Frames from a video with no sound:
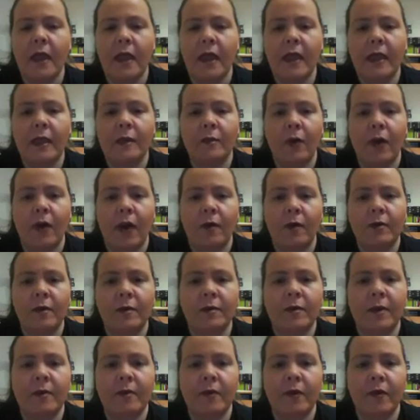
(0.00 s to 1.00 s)
In problem
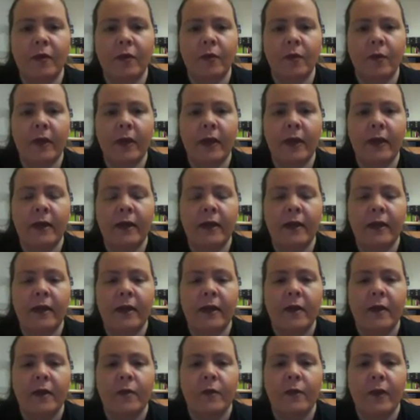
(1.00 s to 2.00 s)
number 3,
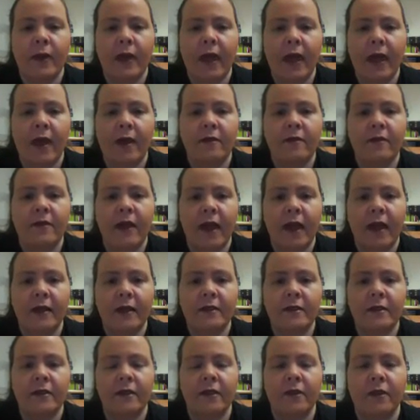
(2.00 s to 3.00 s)
we have 9
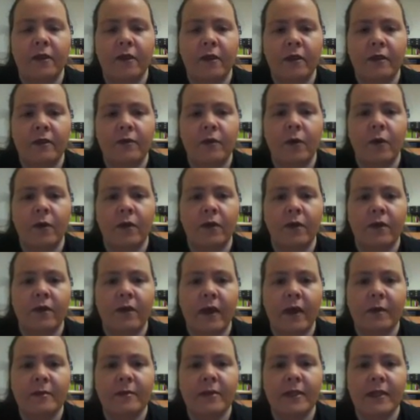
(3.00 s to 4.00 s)
to the 34th
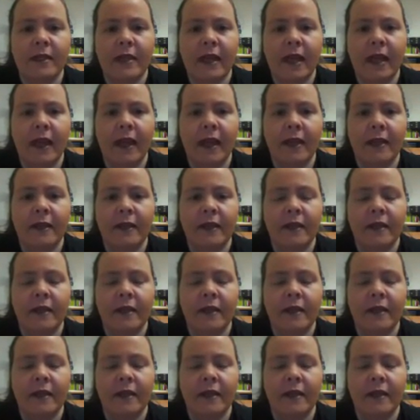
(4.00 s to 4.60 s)
times 9.